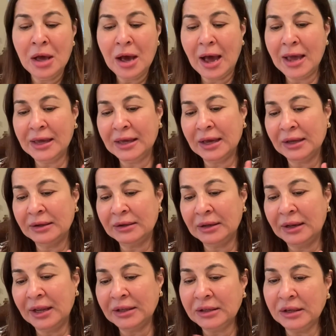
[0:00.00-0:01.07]
I can
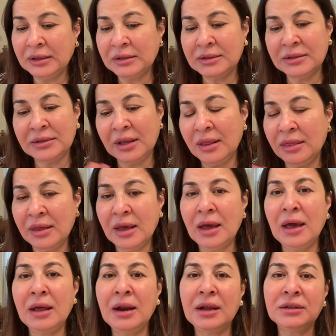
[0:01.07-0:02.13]
let it sit
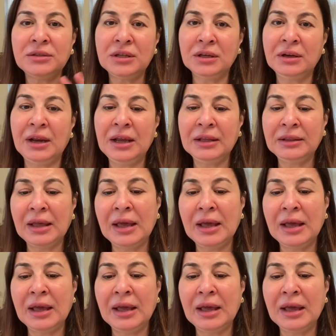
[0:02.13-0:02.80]
there, integrate,